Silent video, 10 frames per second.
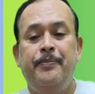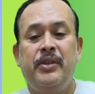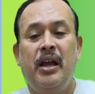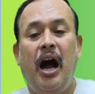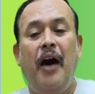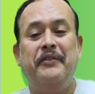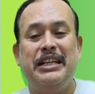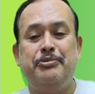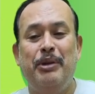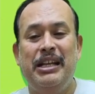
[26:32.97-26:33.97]
after
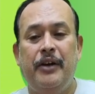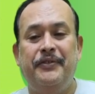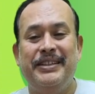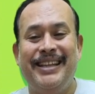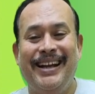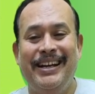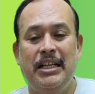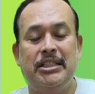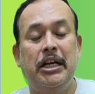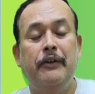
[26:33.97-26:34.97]
expiry of 30 days
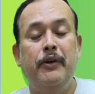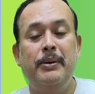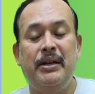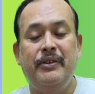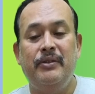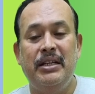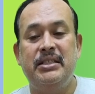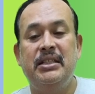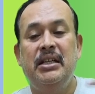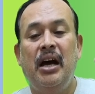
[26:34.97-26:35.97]
from the date of invoice
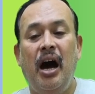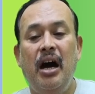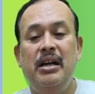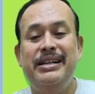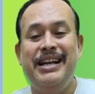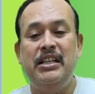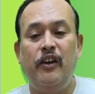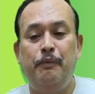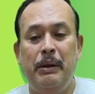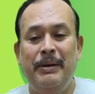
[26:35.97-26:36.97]
or date of
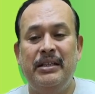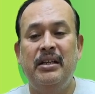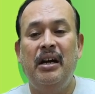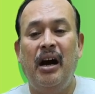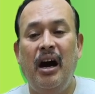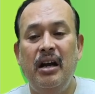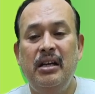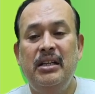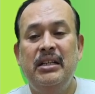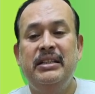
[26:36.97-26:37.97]
payment or
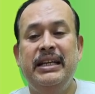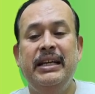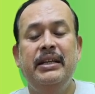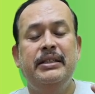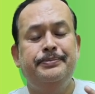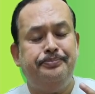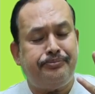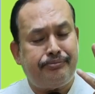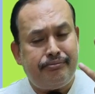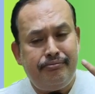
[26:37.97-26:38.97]
the
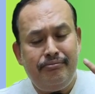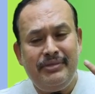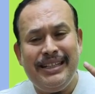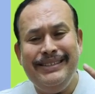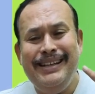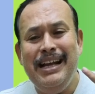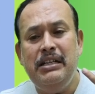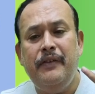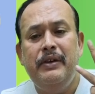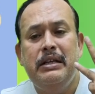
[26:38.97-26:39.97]
date of
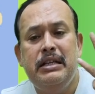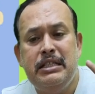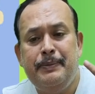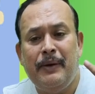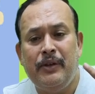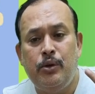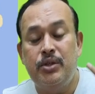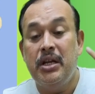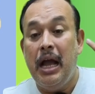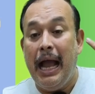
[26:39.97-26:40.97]
receipt of the goods,
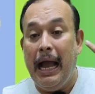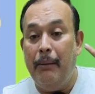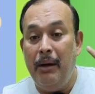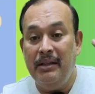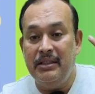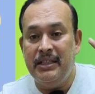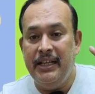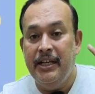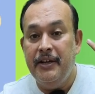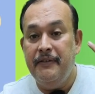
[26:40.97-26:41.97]
among the three,
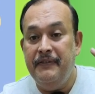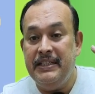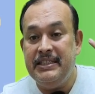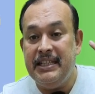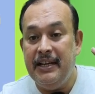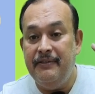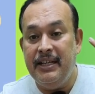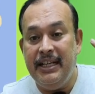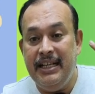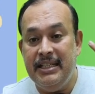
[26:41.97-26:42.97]
whichever
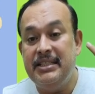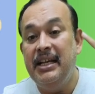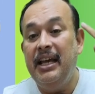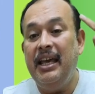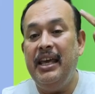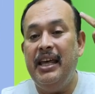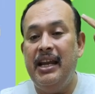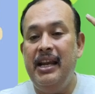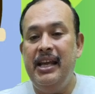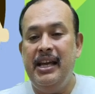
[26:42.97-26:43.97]
is
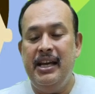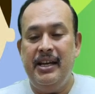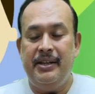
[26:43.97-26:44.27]
earlier.